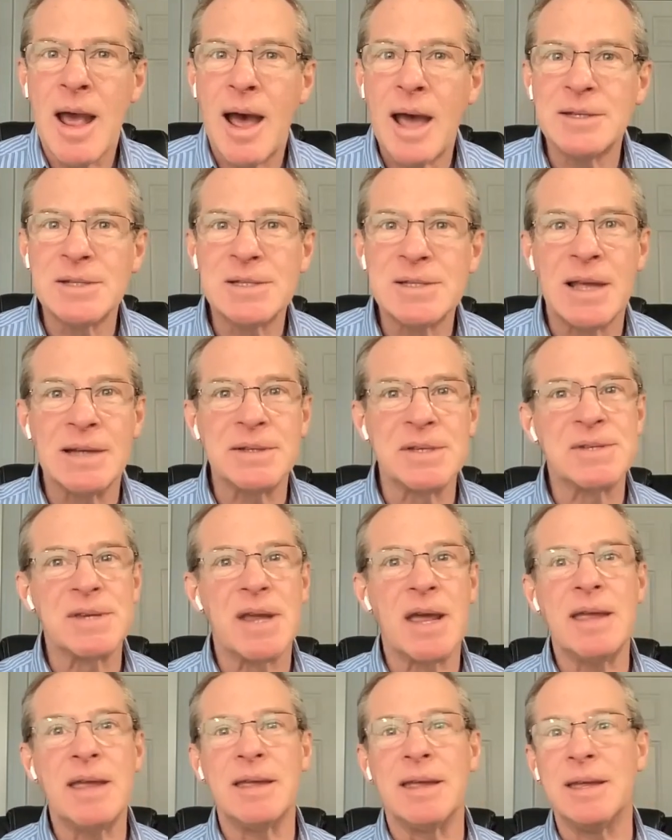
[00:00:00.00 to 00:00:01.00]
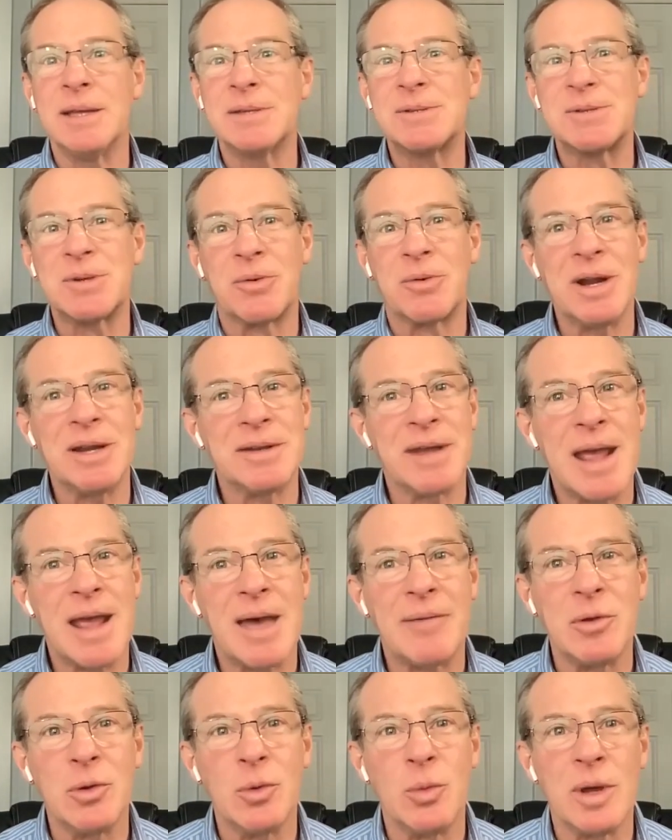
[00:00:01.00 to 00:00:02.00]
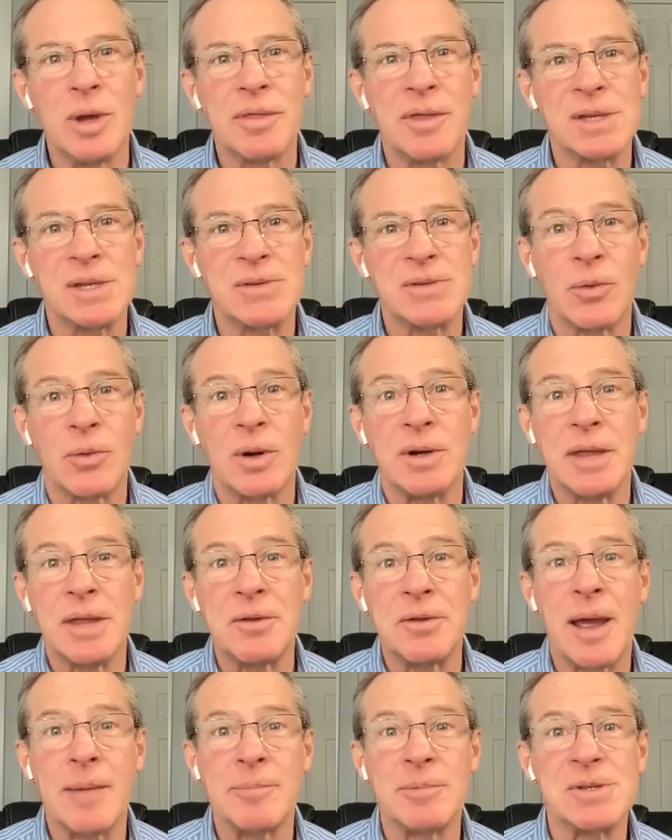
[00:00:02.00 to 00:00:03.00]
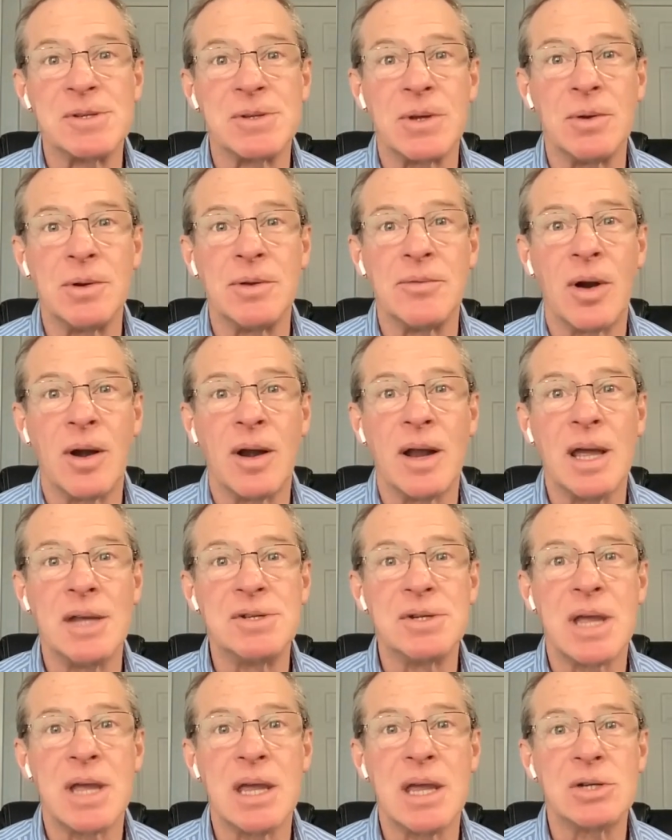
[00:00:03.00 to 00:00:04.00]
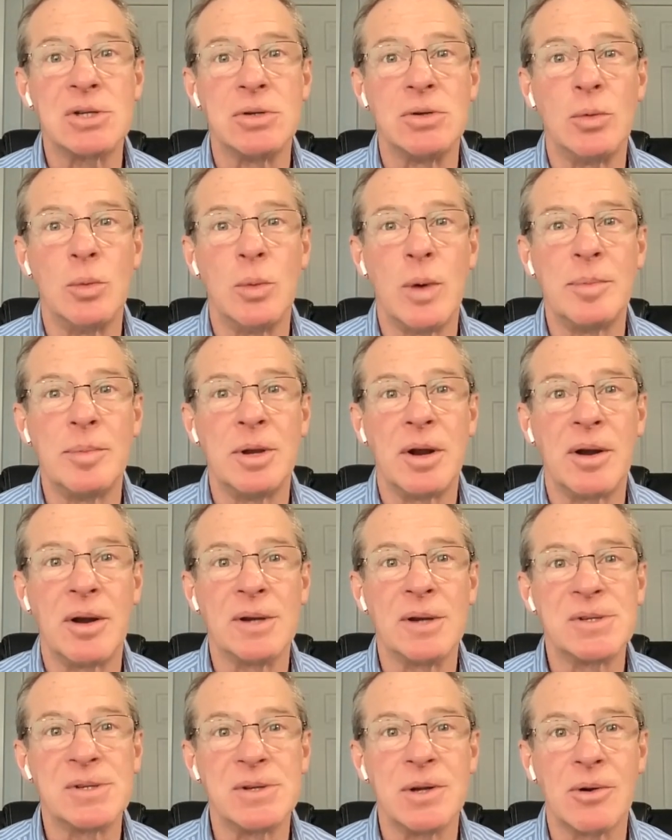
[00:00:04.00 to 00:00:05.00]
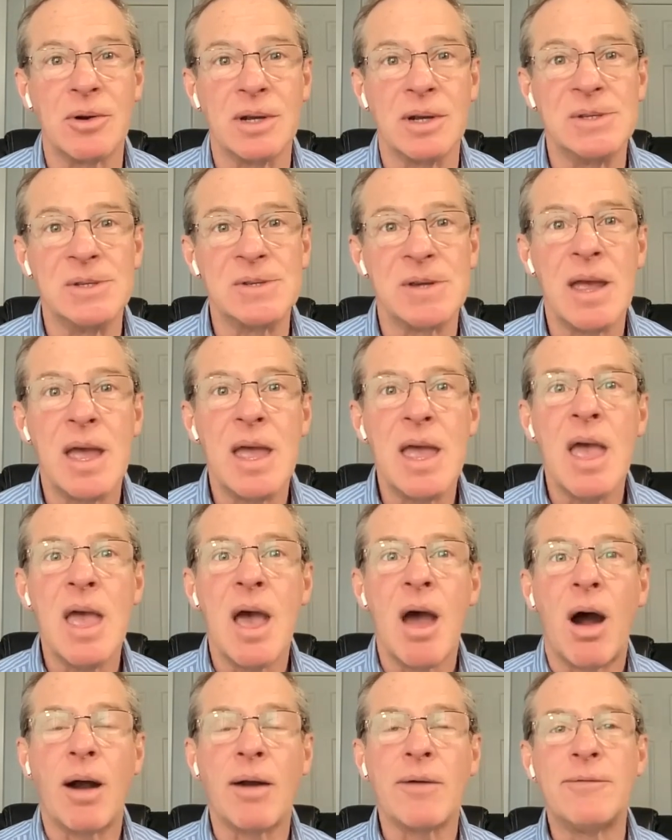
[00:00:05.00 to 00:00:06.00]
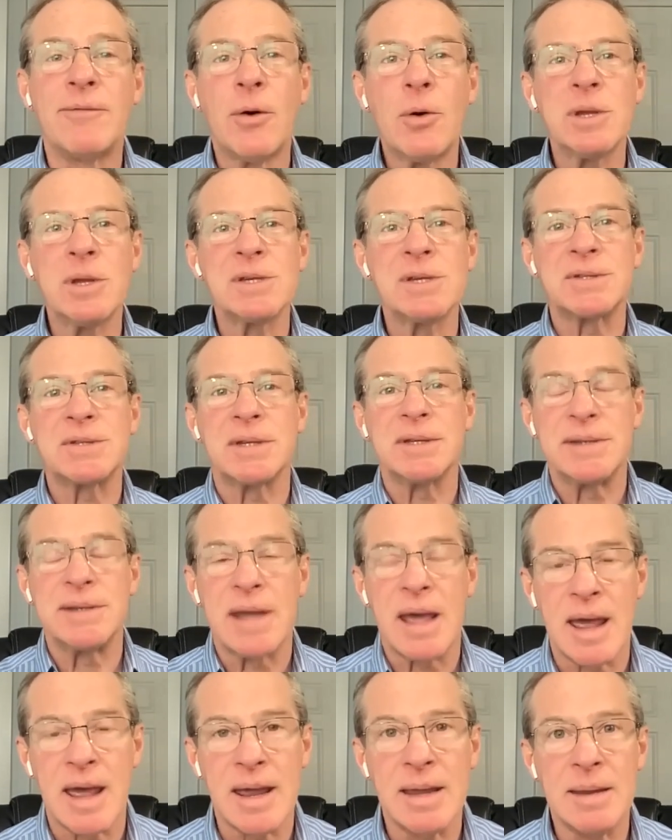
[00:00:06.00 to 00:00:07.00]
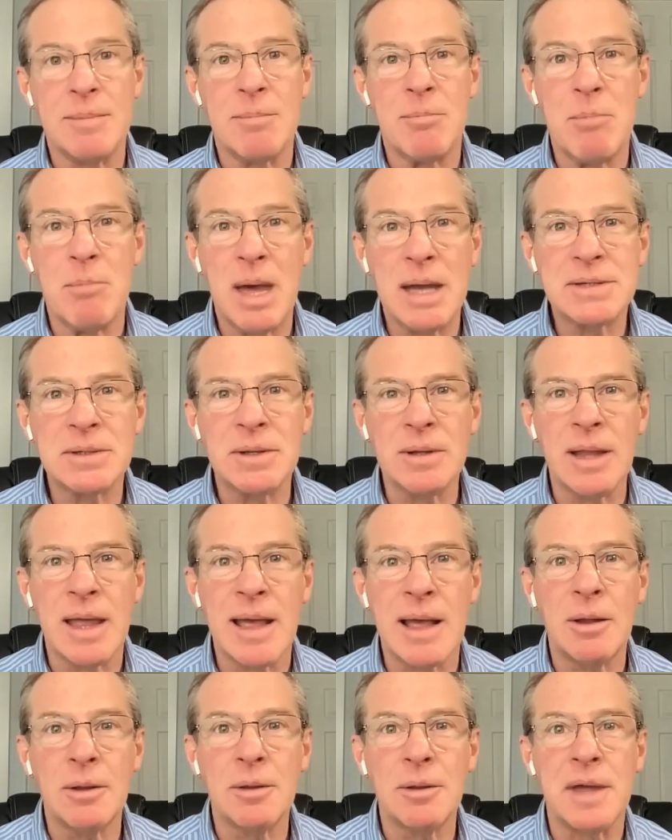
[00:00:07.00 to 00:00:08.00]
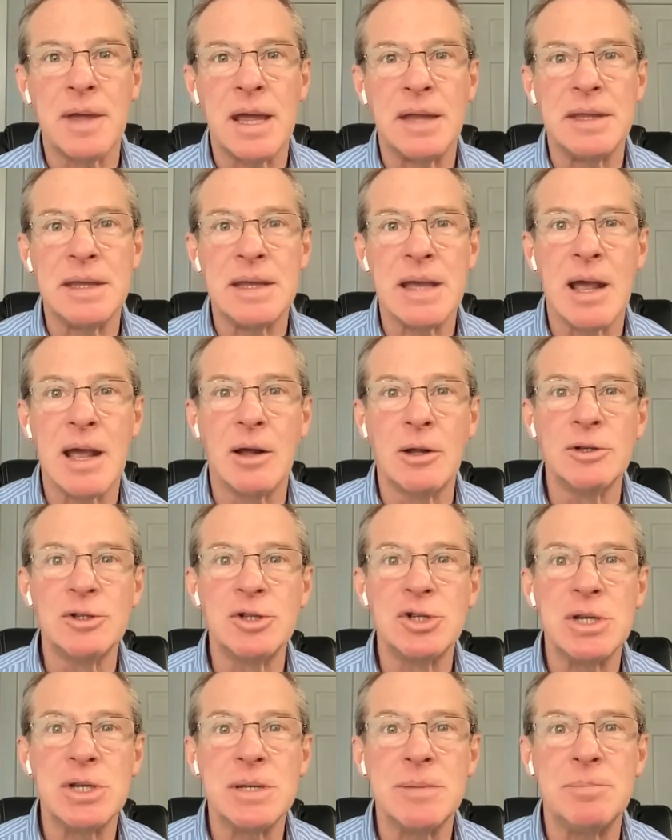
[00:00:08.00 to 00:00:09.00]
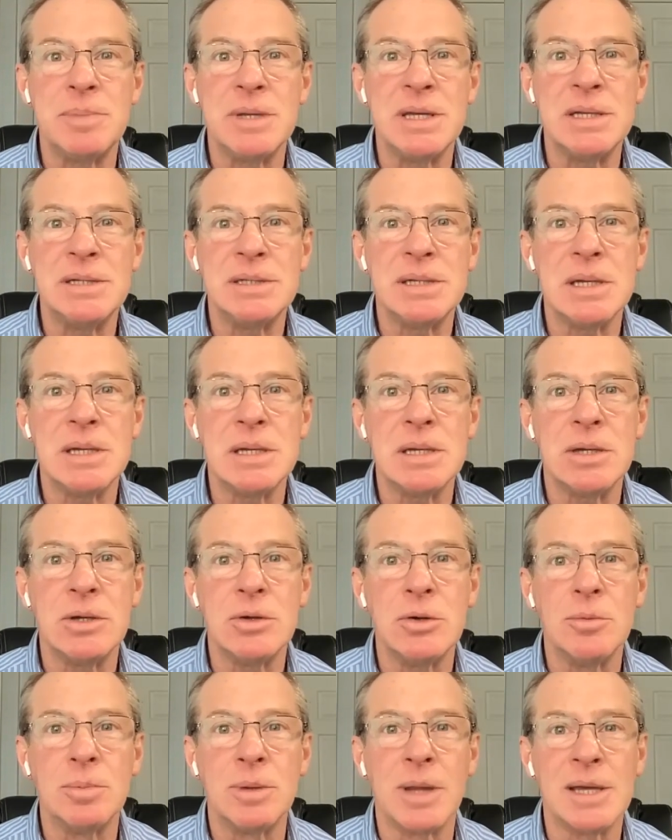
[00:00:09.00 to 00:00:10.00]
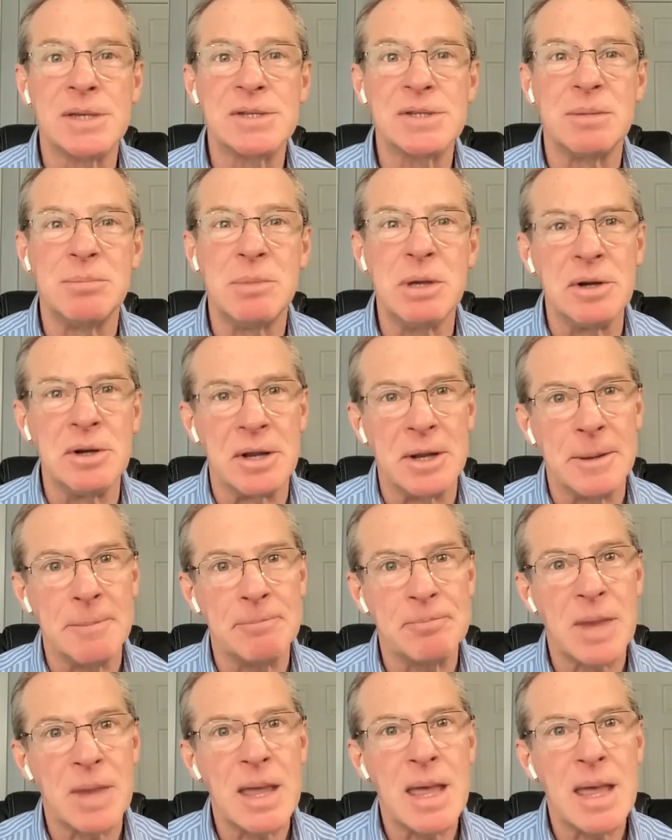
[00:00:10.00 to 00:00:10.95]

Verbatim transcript: I'd just like to say it's great to have you with us for another episode of our educational webinar series. Our focus today mental health and the LGBTQ plus community.